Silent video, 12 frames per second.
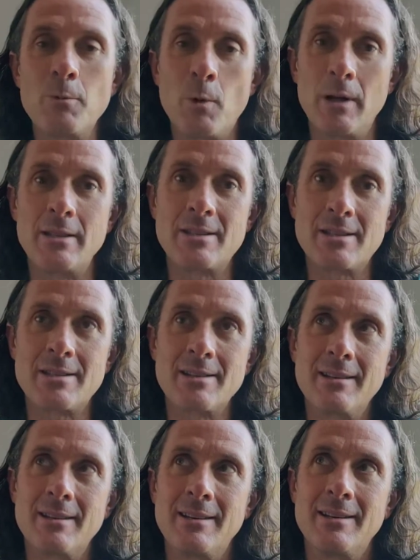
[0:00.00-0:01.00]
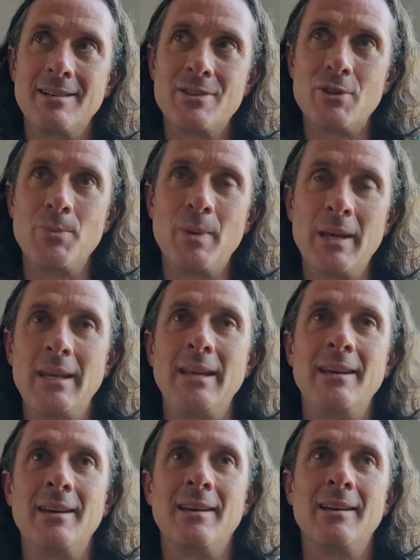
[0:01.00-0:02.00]
wants to
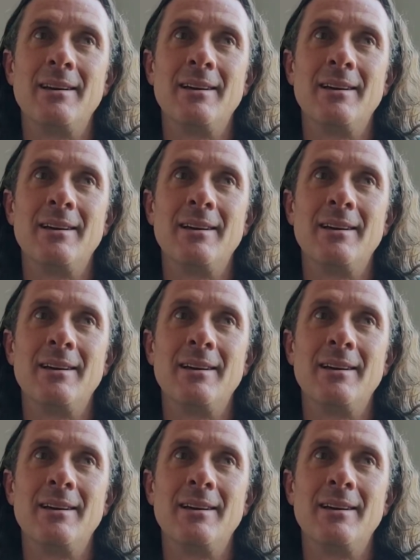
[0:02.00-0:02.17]
be